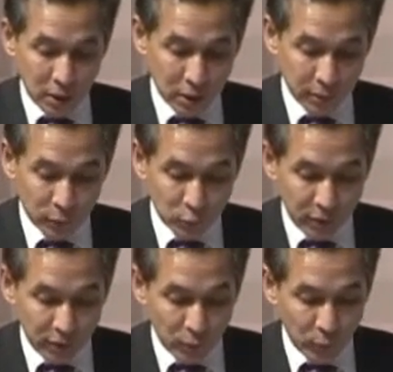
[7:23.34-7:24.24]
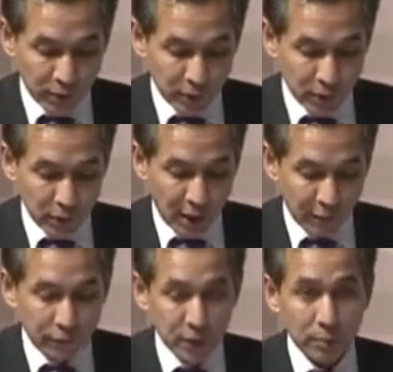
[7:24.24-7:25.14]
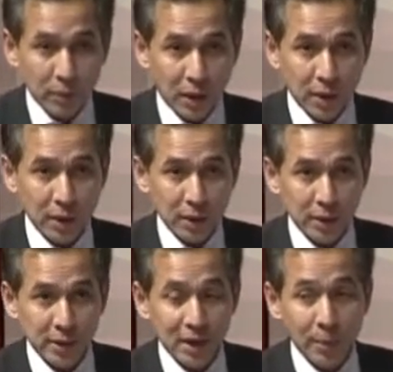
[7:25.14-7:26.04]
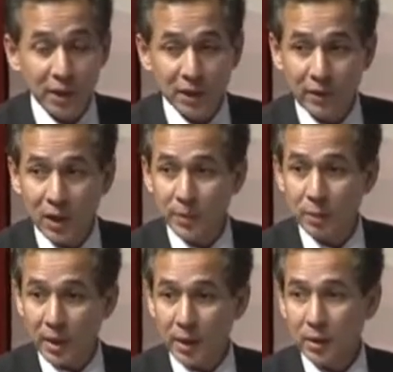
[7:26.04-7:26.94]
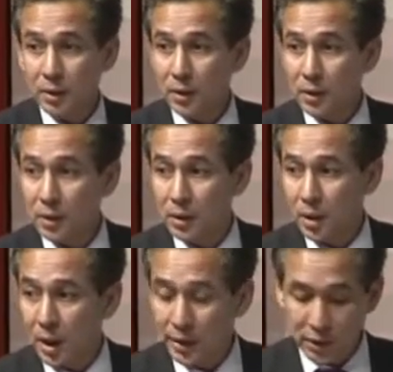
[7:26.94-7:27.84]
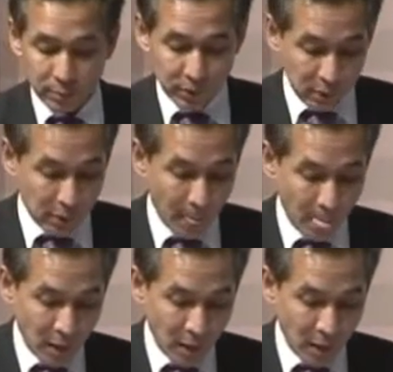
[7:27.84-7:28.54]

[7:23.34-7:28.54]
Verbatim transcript: uh, together with the effort by uh, Islamic Development Bank, the IDB,